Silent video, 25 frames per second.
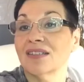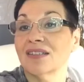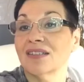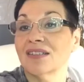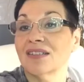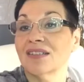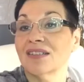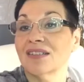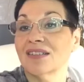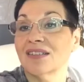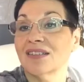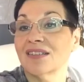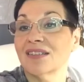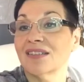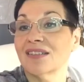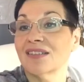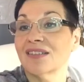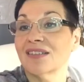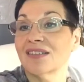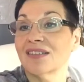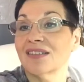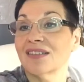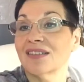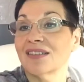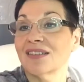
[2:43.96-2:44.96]

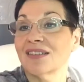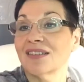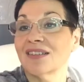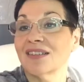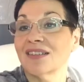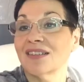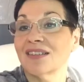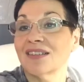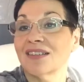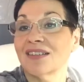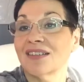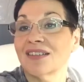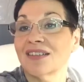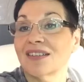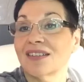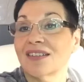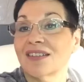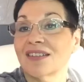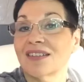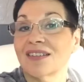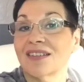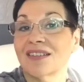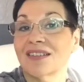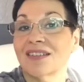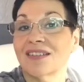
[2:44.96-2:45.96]

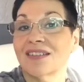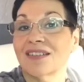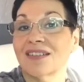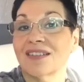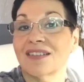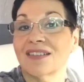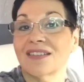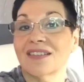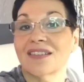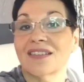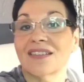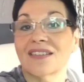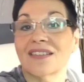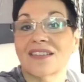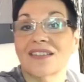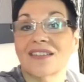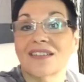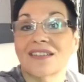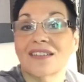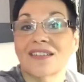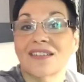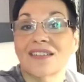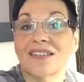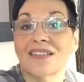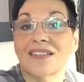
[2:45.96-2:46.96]

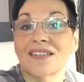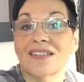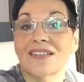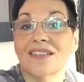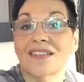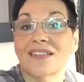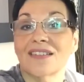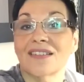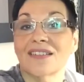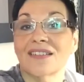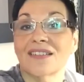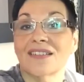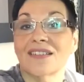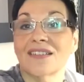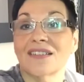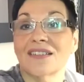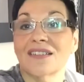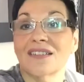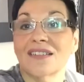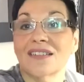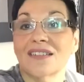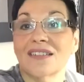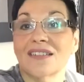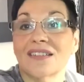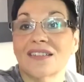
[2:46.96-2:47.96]

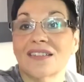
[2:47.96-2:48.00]
No one is speaking in this clip.